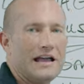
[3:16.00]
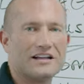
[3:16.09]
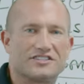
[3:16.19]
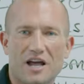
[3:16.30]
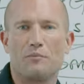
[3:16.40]

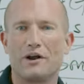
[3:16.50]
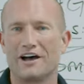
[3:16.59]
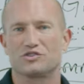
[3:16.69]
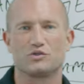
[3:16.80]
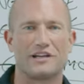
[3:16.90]
and someone
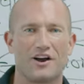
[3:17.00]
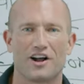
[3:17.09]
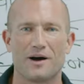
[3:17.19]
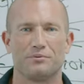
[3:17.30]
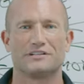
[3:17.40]
else was there a
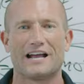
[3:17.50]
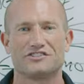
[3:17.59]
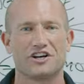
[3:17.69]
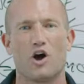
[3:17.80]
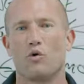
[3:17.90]
couple
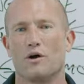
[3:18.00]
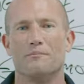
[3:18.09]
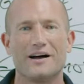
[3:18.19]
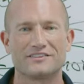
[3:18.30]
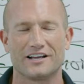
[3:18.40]
days ago or a
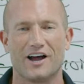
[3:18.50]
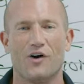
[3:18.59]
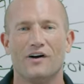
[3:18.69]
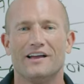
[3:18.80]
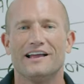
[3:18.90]
month
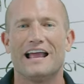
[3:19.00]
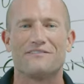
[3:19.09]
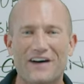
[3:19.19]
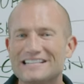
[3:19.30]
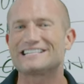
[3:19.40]
ago,
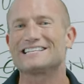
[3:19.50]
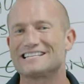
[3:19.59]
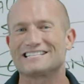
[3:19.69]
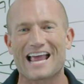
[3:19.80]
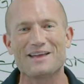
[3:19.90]
if I said
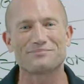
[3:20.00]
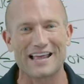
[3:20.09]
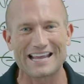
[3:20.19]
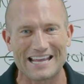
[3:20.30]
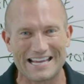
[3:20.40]
the same
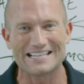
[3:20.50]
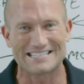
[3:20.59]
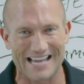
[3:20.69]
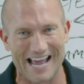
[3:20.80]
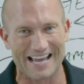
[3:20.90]
thing he
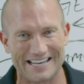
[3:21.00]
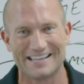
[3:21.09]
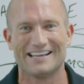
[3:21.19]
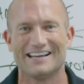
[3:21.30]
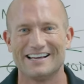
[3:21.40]
said,
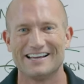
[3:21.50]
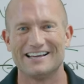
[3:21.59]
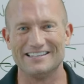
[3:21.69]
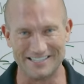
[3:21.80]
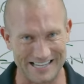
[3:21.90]

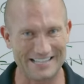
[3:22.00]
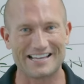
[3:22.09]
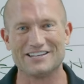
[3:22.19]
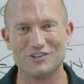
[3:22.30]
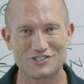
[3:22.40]
do you think
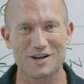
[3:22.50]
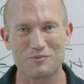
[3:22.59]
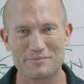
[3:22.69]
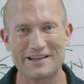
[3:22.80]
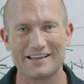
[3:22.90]
they'd do something
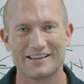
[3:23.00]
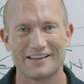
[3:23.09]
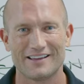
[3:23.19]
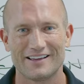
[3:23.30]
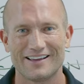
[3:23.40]
with me?
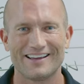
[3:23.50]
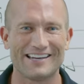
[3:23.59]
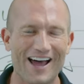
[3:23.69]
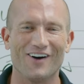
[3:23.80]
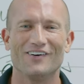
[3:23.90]

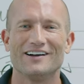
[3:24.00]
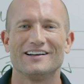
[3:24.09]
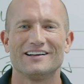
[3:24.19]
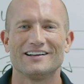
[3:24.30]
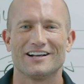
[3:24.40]
And no,
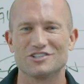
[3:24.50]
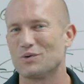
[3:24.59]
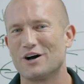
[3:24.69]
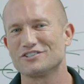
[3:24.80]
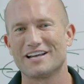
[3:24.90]
because we
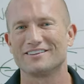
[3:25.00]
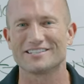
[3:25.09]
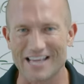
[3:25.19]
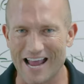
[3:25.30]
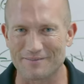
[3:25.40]
all sound the
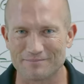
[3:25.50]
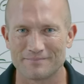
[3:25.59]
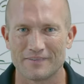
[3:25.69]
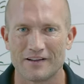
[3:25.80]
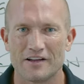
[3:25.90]
same.
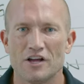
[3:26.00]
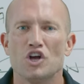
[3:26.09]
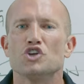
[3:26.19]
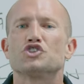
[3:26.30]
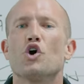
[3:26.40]

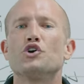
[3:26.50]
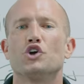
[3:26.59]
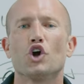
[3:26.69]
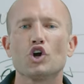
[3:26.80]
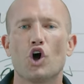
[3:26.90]
So
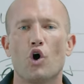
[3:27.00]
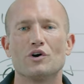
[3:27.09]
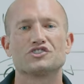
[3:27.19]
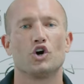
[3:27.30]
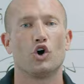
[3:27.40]
your goal
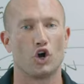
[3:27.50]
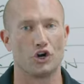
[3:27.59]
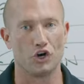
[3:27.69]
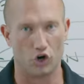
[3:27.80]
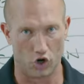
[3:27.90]
is to learn,